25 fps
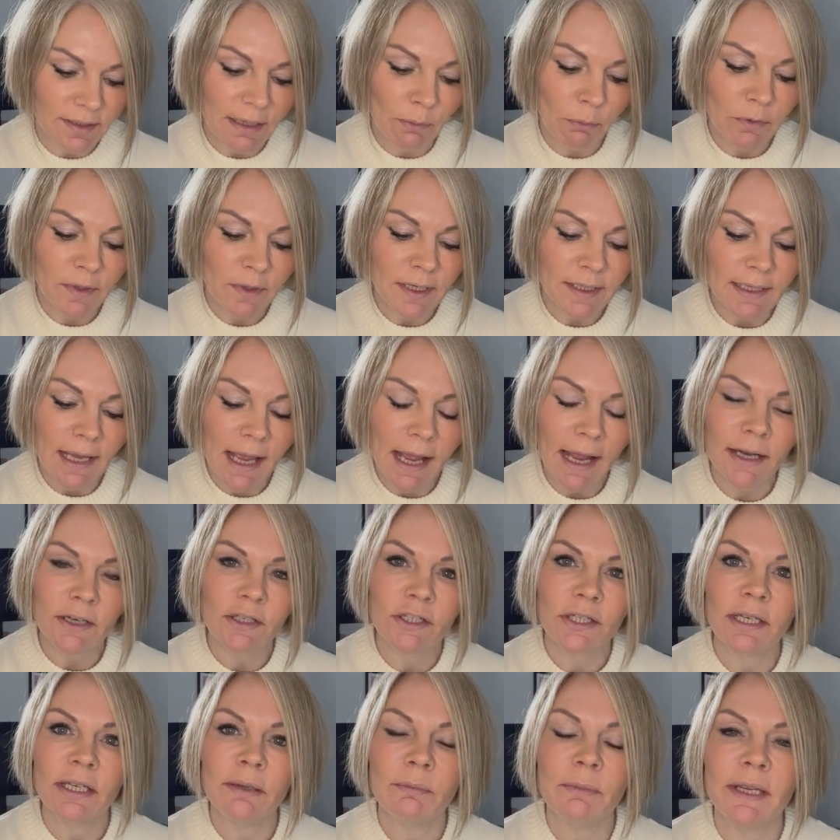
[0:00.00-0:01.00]
Now, what this
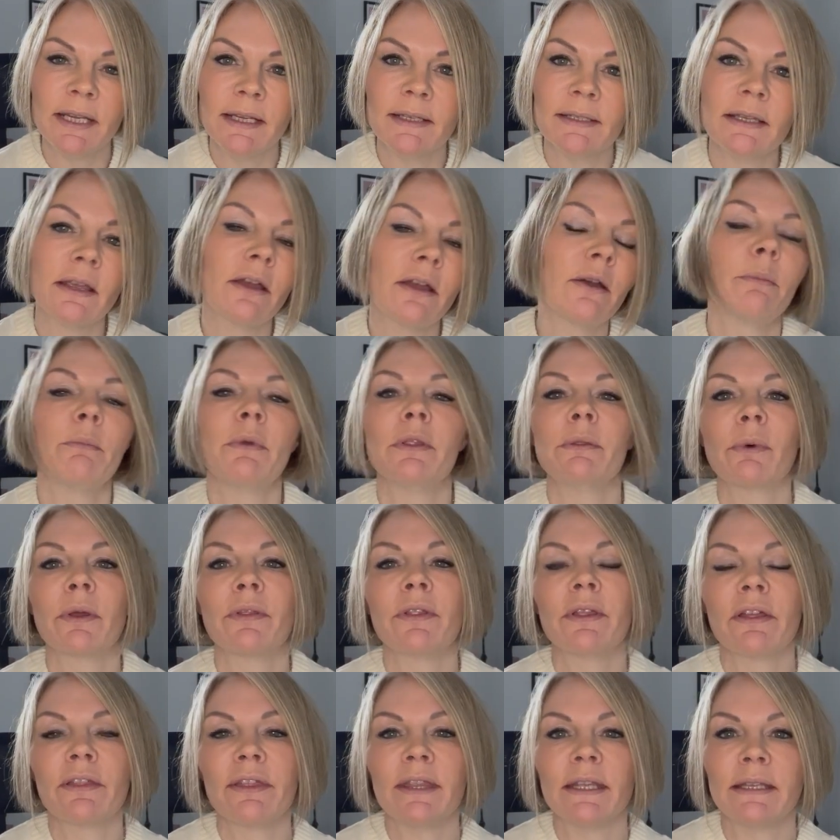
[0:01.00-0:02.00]
actually means, and one
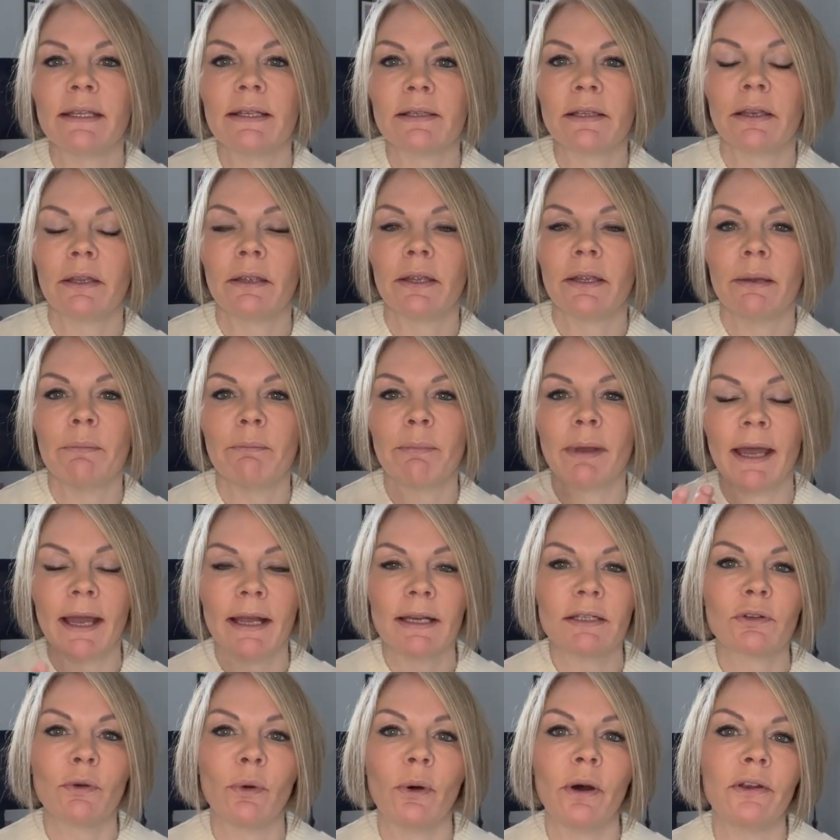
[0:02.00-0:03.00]
that I think is going to
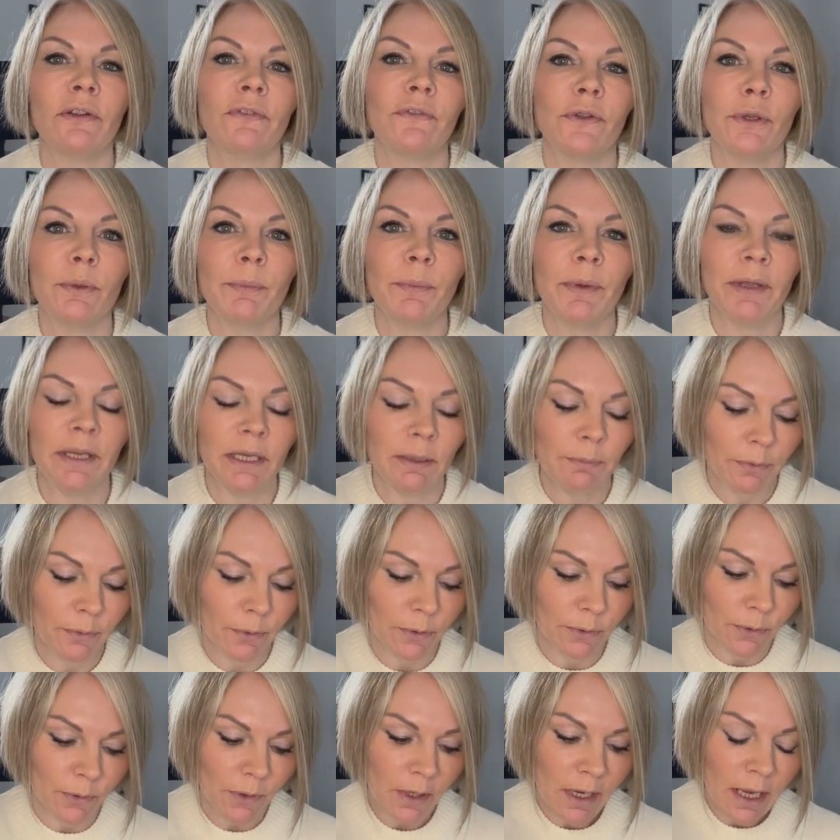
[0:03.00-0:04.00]
impact quite a few
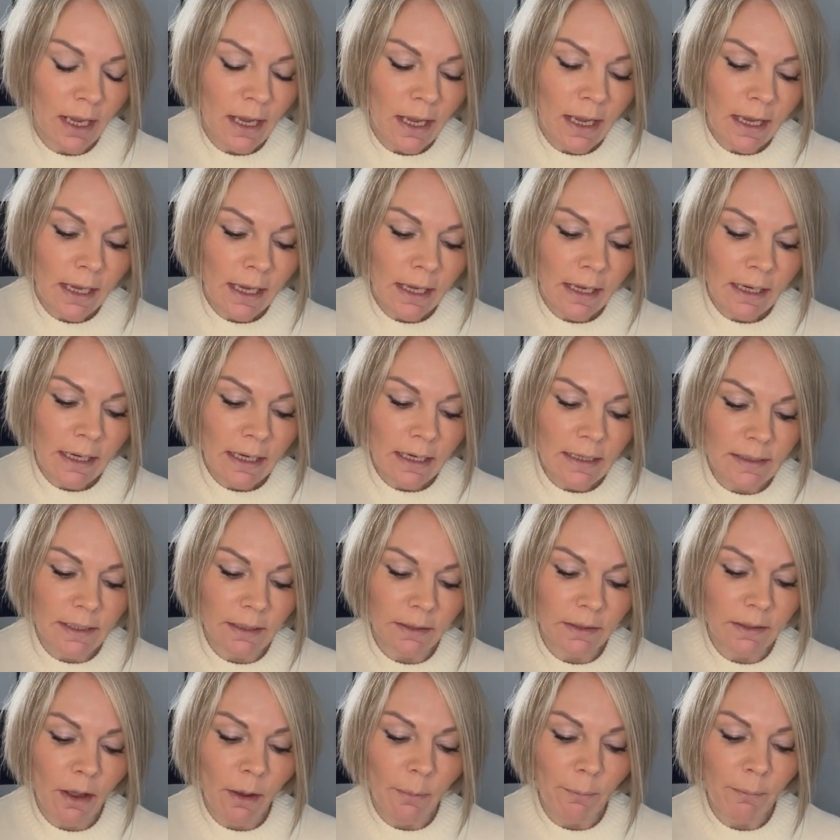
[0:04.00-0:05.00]
people, is that
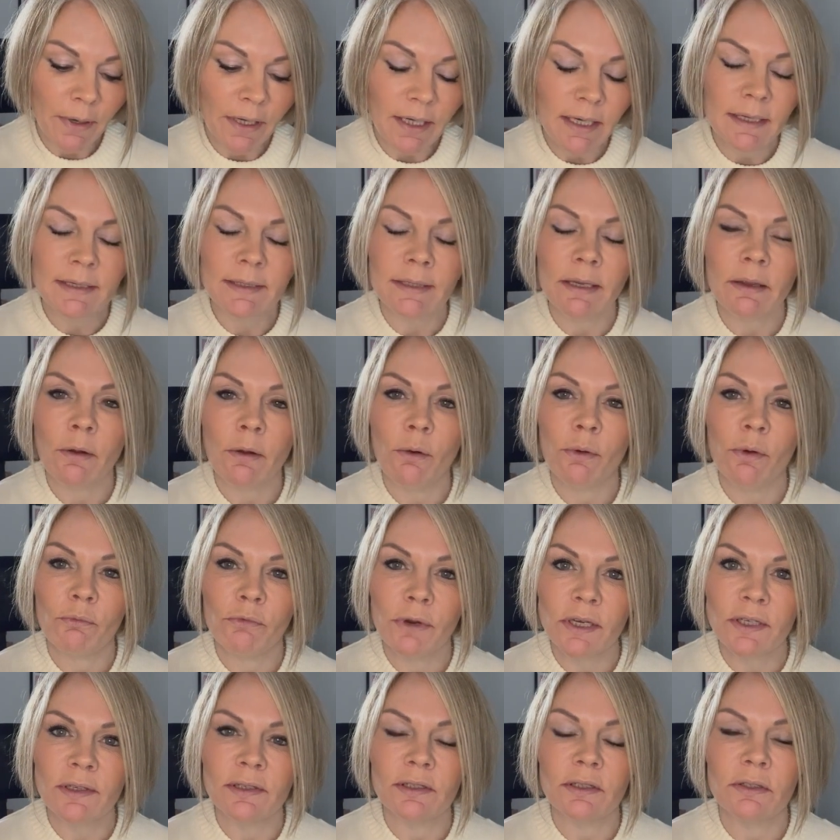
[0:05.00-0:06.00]
companies
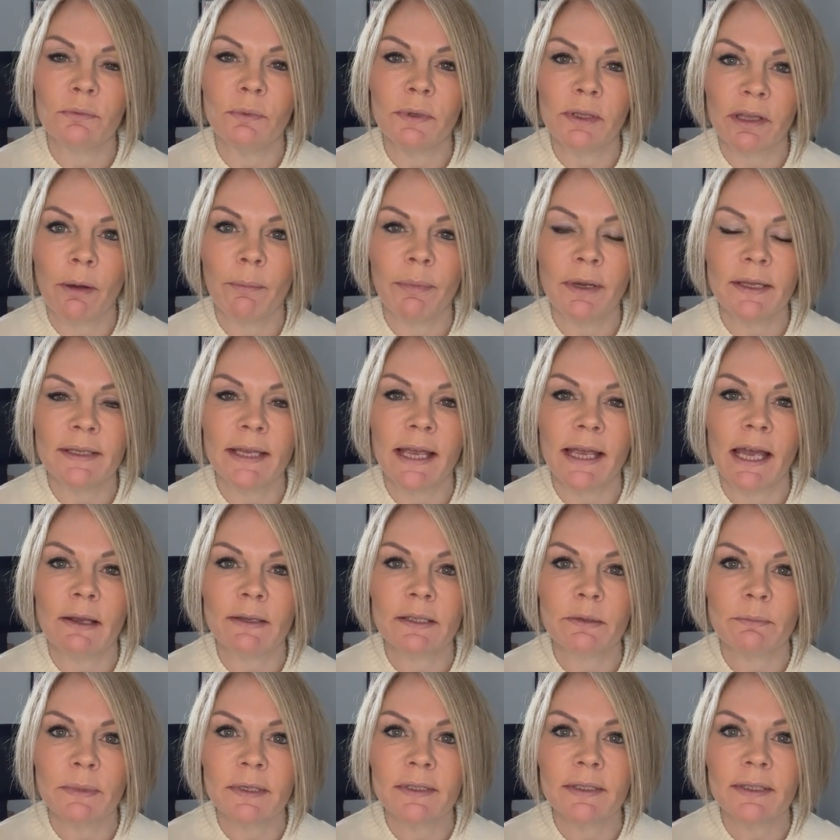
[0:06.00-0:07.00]
registered with Companies
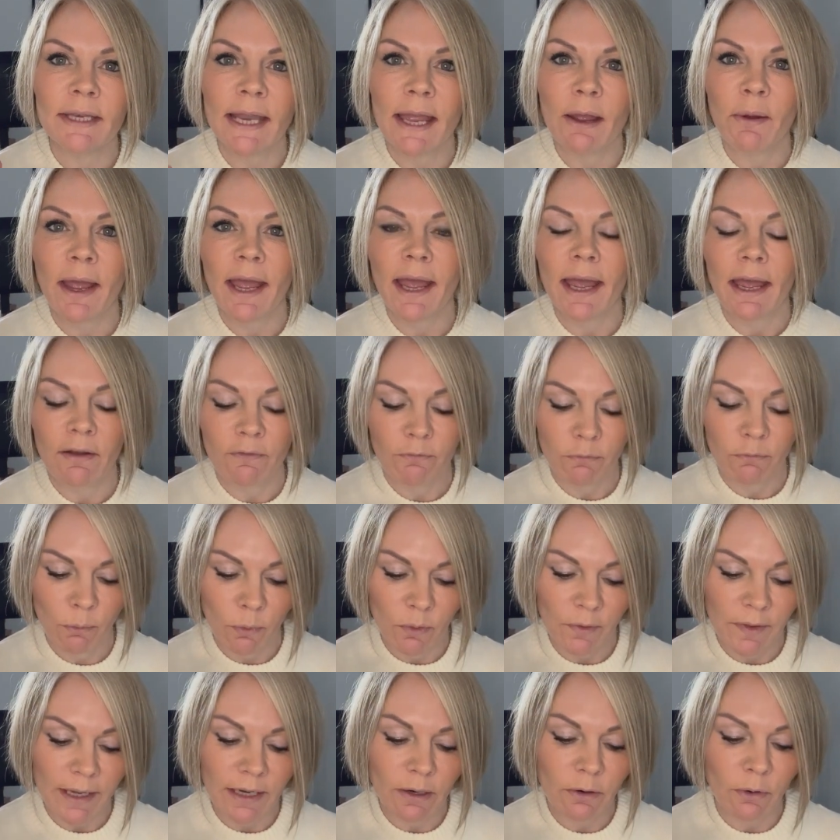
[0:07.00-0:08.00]
House must now have
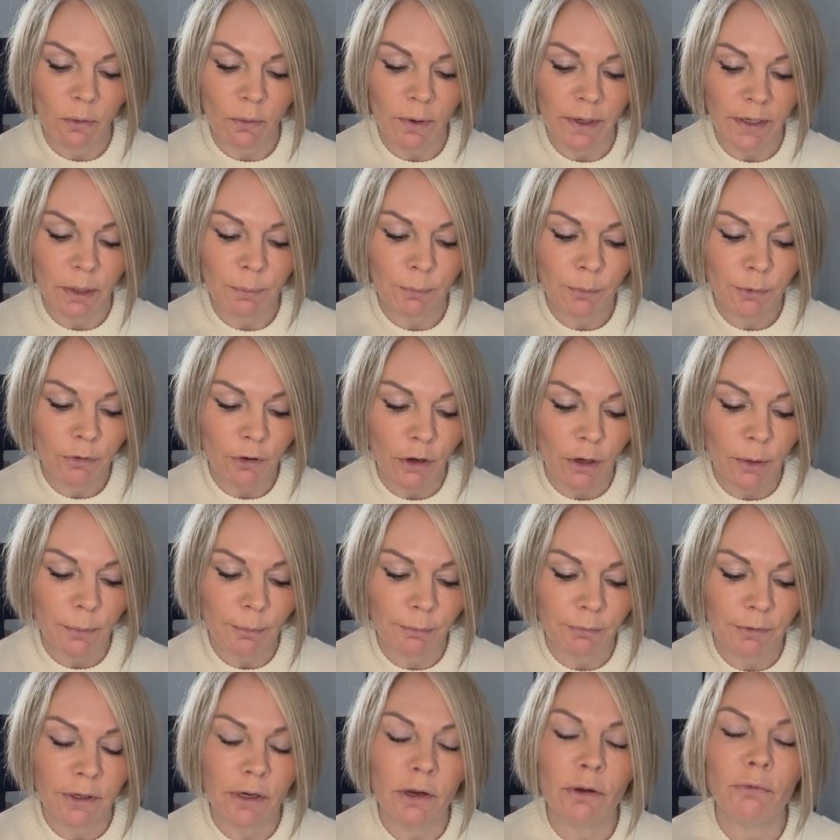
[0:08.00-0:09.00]
what they're calling an
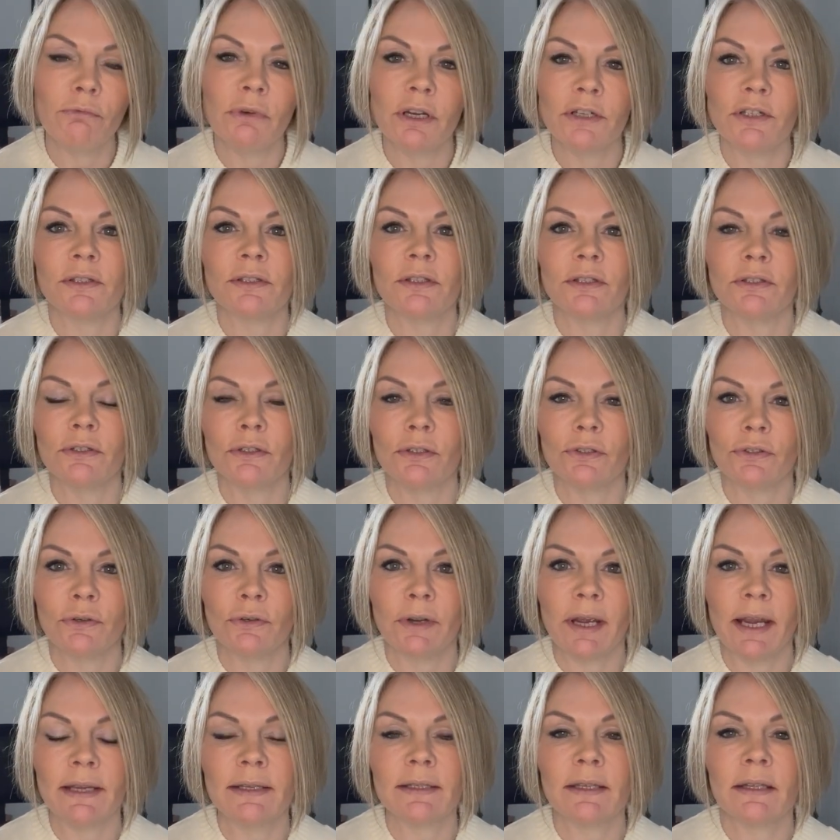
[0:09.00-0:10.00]
appropriate registered
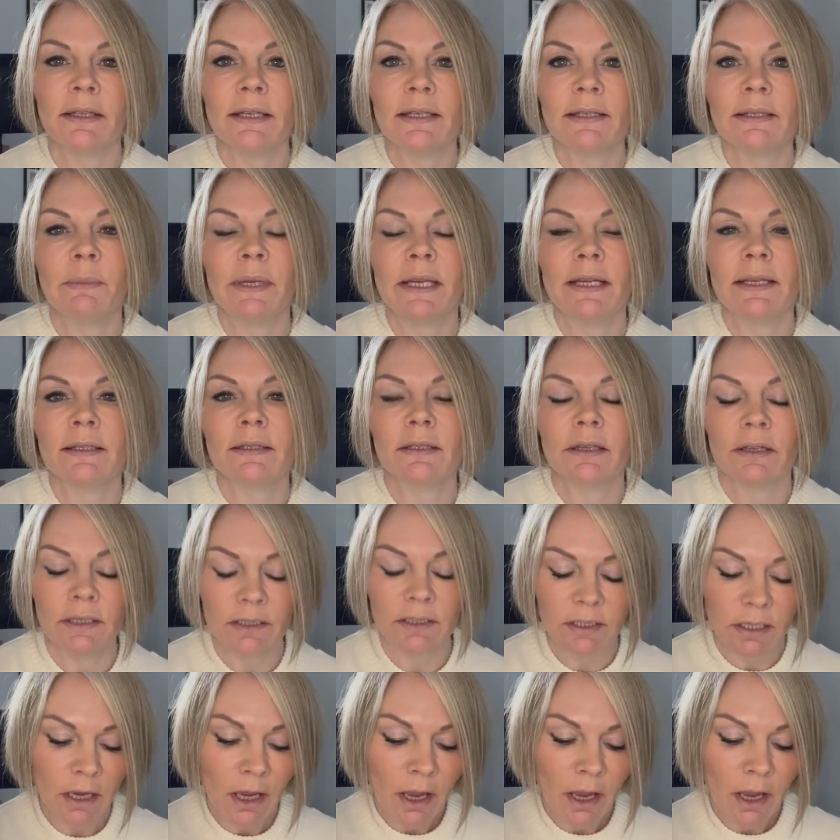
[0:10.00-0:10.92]
address. And this means that,